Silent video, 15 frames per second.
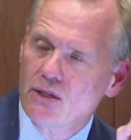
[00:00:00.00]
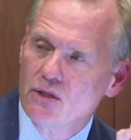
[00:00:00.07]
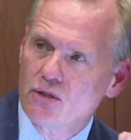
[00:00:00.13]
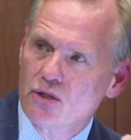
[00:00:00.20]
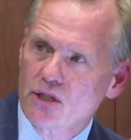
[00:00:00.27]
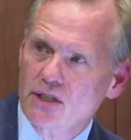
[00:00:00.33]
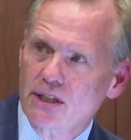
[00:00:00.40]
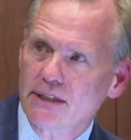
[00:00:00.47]

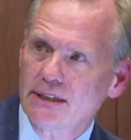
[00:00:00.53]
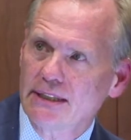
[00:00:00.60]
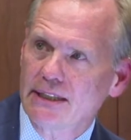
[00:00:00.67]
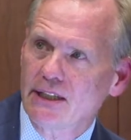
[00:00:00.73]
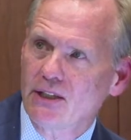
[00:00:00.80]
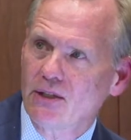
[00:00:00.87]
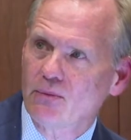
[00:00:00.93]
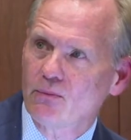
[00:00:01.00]
Just a
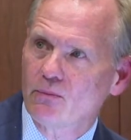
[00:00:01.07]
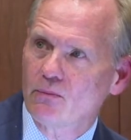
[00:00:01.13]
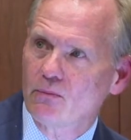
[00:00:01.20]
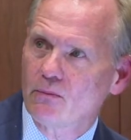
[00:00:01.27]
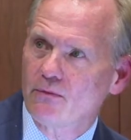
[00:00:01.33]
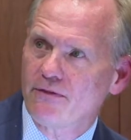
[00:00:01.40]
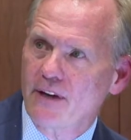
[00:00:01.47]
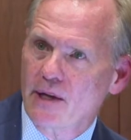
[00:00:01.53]
little
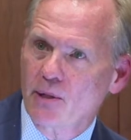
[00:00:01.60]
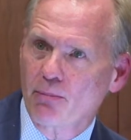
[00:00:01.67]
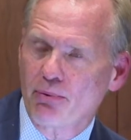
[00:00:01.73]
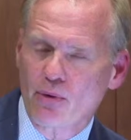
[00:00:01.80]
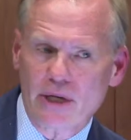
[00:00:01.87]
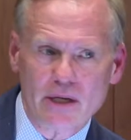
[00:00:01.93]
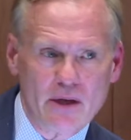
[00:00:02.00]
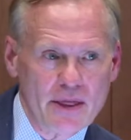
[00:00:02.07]
finer
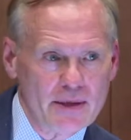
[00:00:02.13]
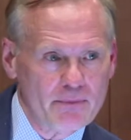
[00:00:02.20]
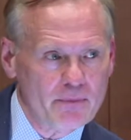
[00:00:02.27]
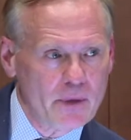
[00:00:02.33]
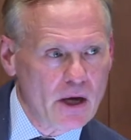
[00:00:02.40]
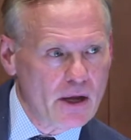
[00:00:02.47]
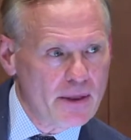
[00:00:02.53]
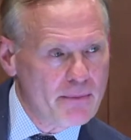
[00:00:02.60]
point on
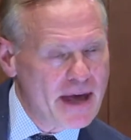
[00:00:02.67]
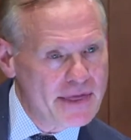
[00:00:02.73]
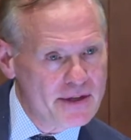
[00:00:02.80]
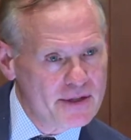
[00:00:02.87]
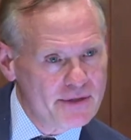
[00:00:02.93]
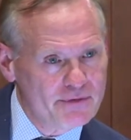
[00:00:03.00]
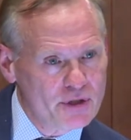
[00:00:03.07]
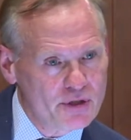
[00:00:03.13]
the
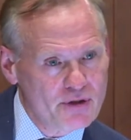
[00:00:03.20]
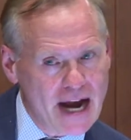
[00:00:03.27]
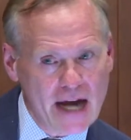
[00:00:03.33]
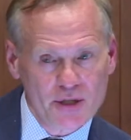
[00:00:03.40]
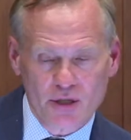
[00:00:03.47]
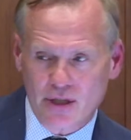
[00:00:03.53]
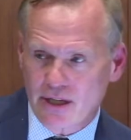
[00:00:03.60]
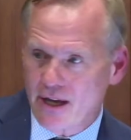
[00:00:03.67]
methods of
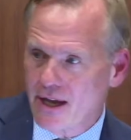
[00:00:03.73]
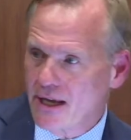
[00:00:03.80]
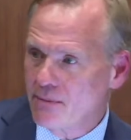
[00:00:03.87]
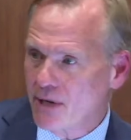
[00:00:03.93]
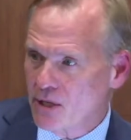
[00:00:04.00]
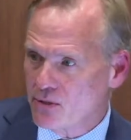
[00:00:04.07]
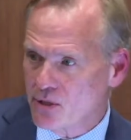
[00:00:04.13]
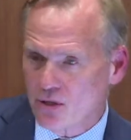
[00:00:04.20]
distraction.
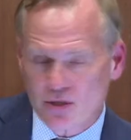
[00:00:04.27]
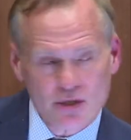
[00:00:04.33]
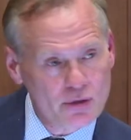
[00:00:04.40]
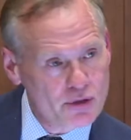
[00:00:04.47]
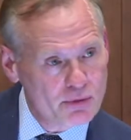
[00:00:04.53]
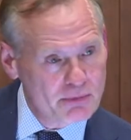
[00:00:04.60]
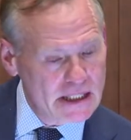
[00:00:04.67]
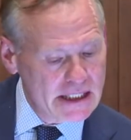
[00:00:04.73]
Anybody who's on
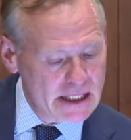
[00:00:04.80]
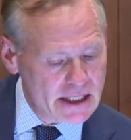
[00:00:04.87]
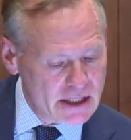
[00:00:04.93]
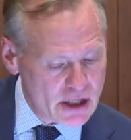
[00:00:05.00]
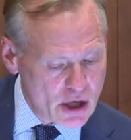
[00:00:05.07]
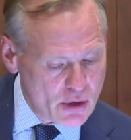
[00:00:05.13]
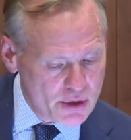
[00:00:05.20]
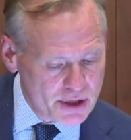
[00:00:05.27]
social media
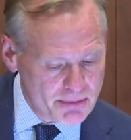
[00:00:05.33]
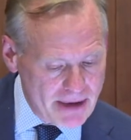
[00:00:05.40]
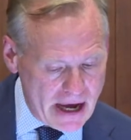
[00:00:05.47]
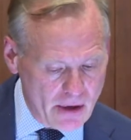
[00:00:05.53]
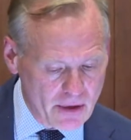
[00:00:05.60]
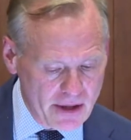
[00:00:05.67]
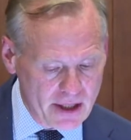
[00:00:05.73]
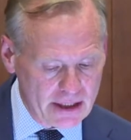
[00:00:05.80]
knows
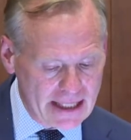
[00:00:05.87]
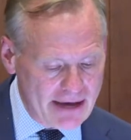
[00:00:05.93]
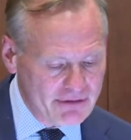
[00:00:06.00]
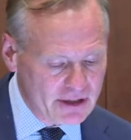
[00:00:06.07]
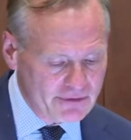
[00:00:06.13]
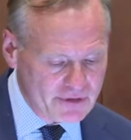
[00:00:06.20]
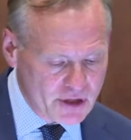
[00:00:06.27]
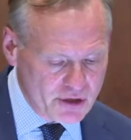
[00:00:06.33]
about the
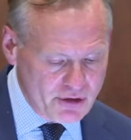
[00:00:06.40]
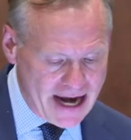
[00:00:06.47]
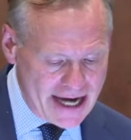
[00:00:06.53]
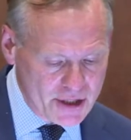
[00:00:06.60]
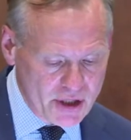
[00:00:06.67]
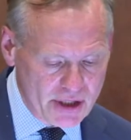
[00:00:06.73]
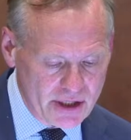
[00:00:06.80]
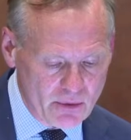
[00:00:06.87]
level of
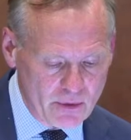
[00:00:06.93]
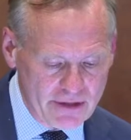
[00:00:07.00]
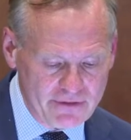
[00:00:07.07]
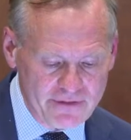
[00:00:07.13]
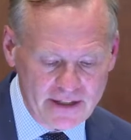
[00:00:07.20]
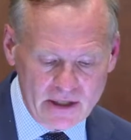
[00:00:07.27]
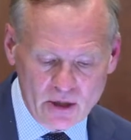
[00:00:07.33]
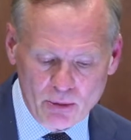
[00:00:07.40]
distraction that we
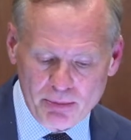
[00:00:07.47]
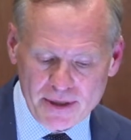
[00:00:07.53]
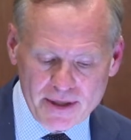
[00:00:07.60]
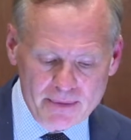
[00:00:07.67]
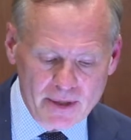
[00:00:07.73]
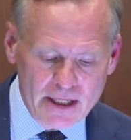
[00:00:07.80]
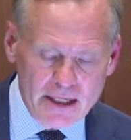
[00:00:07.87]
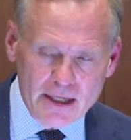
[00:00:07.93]
feel, but
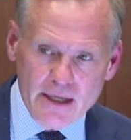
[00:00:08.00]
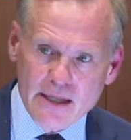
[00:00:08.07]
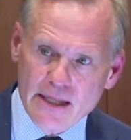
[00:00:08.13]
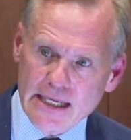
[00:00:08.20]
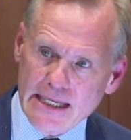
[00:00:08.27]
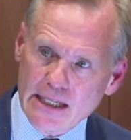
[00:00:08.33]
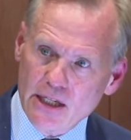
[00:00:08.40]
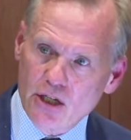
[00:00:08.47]

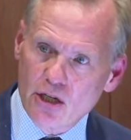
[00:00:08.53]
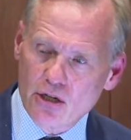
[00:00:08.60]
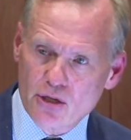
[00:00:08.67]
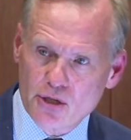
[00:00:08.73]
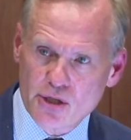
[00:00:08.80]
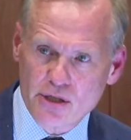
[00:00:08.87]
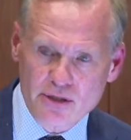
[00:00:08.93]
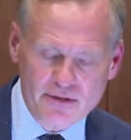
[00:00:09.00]
the
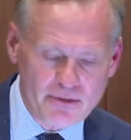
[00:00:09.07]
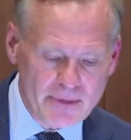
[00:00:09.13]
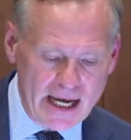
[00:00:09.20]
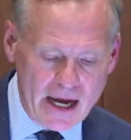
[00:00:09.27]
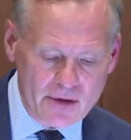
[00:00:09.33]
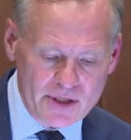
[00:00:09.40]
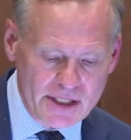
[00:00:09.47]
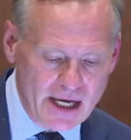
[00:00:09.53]
incursions from the
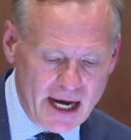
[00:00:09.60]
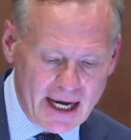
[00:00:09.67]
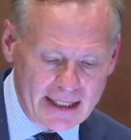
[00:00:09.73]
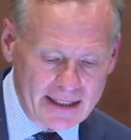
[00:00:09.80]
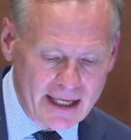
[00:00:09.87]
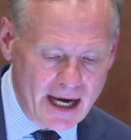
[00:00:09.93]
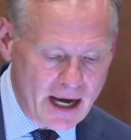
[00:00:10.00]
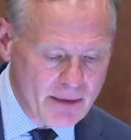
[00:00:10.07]

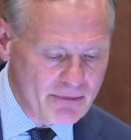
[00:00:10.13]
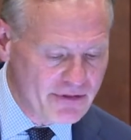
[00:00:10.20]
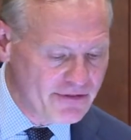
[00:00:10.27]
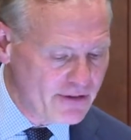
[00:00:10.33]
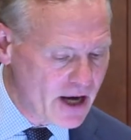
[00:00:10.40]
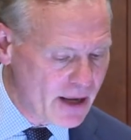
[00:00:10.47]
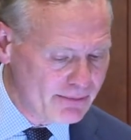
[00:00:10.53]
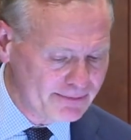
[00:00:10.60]
outside come
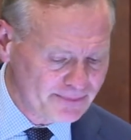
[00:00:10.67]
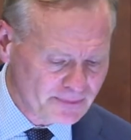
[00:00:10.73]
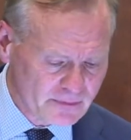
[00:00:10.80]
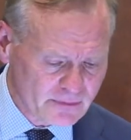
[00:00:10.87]
from